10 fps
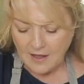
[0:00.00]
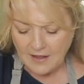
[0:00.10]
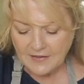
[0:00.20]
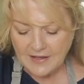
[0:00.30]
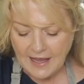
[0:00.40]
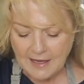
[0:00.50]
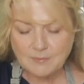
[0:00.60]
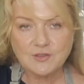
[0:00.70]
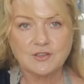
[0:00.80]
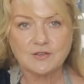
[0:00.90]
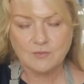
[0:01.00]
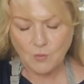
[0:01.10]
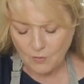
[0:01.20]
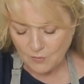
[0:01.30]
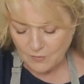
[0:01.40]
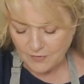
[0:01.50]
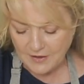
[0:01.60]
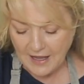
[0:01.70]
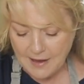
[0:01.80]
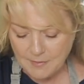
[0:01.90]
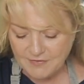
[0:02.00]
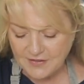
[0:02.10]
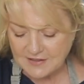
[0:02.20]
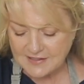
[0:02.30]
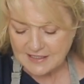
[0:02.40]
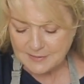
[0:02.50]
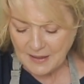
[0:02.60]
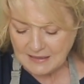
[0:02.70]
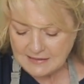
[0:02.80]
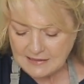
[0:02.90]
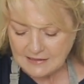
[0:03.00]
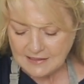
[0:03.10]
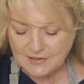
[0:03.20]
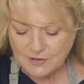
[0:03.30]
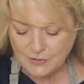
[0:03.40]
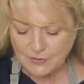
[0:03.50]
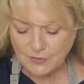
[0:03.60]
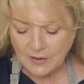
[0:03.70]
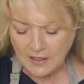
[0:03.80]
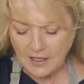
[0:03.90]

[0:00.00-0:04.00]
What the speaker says: And the aim of this is basically to